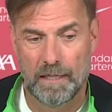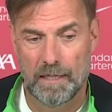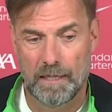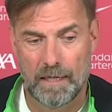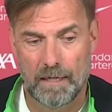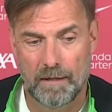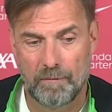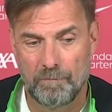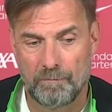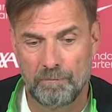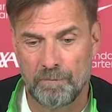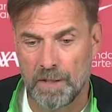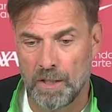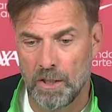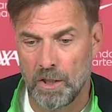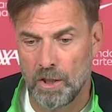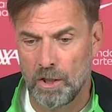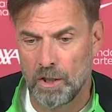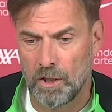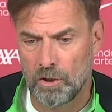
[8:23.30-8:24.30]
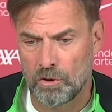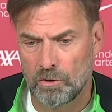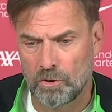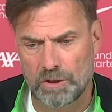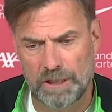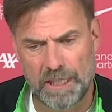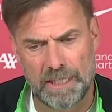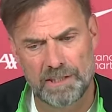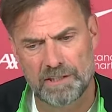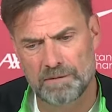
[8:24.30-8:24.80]

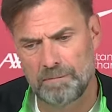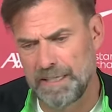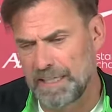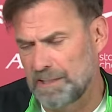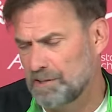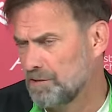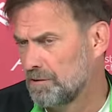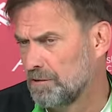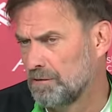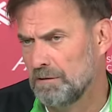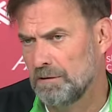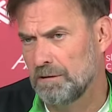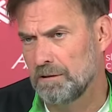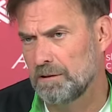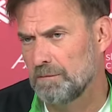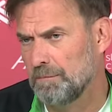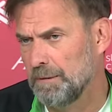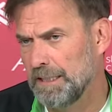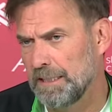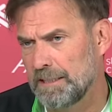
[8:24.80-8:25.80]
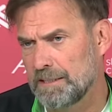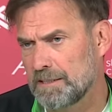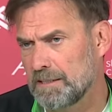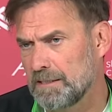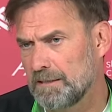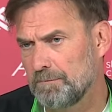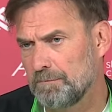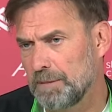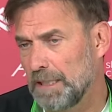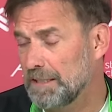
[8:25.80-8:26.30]
Today it's mixed. It's
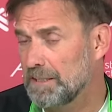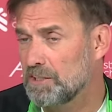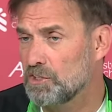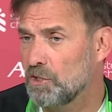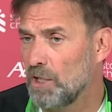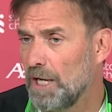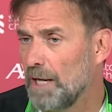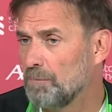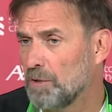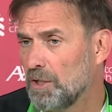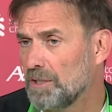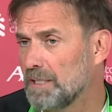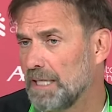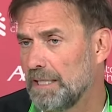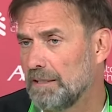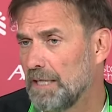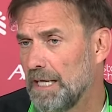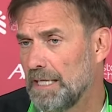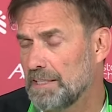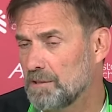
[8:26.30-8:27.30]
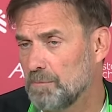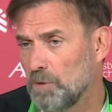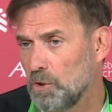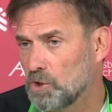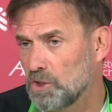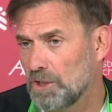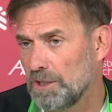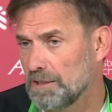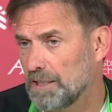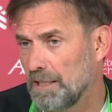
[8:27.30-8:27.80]
mixed, but it's not. I'm not as
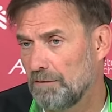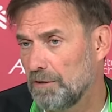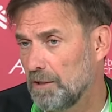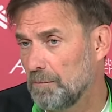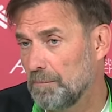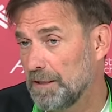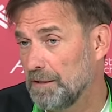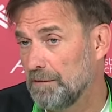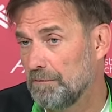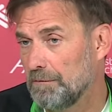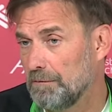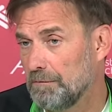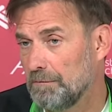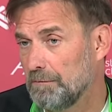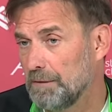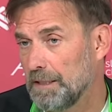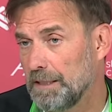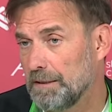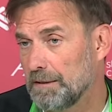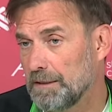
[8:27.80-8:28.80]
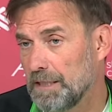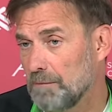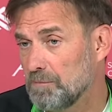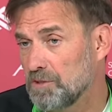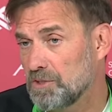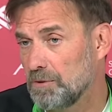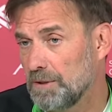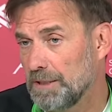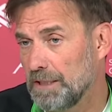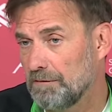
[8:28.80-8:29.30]
emotional as I will be when it
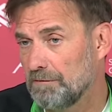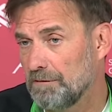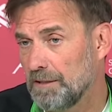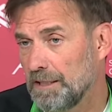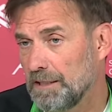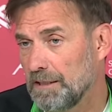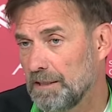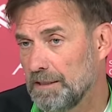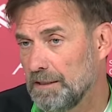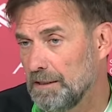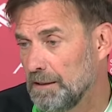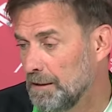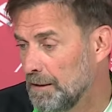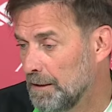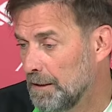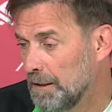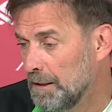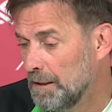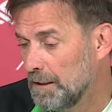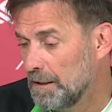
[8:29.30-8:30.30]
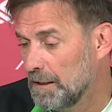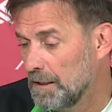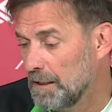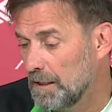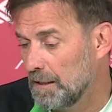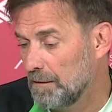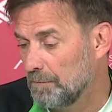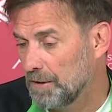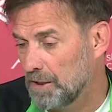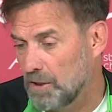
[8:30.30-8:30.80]
comes to an end, finally,
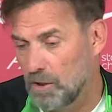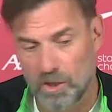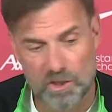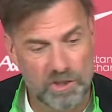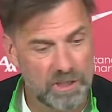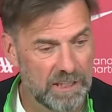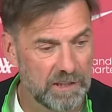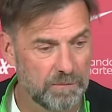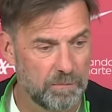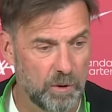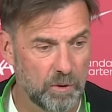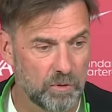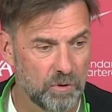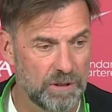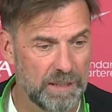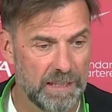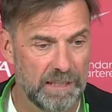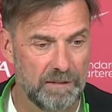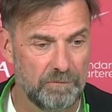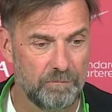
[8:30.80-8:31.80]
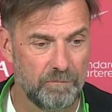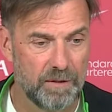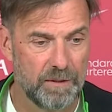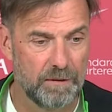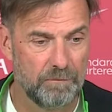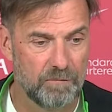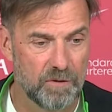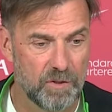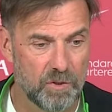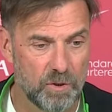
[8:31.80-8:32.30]
because I spoke today
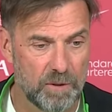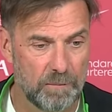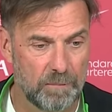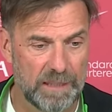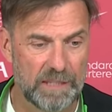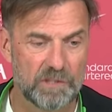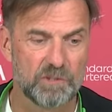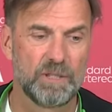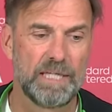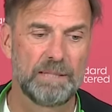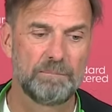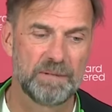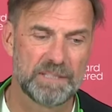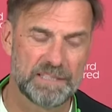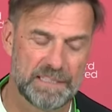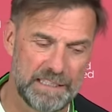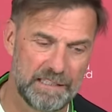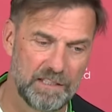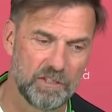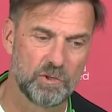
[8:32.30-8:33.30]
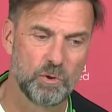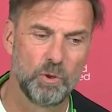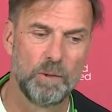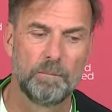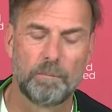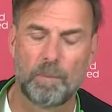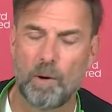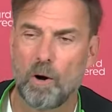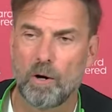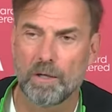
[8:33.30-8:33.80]
to the players. So let me say, the two
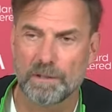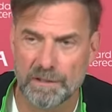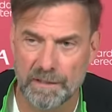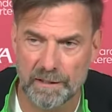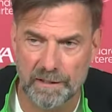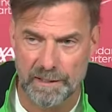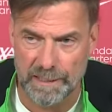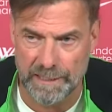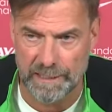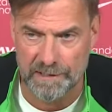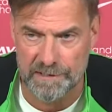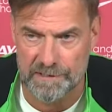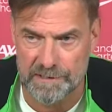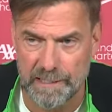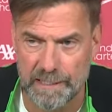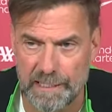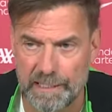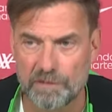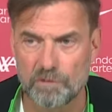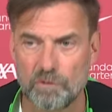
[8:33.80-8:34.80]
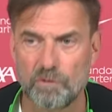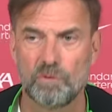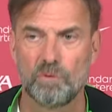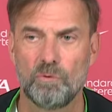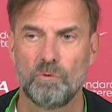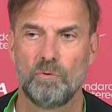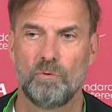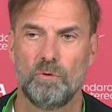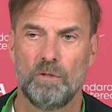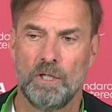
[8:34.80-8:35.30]
important things I had to
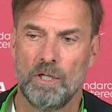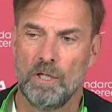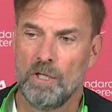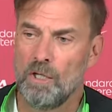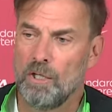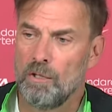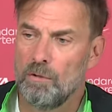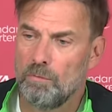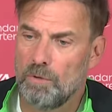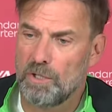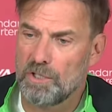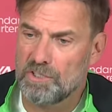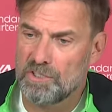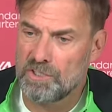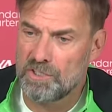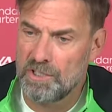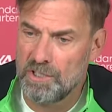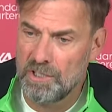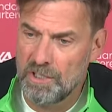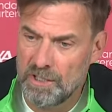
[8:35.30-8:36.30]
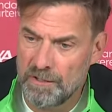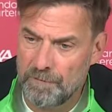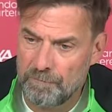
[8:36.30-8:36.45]
do was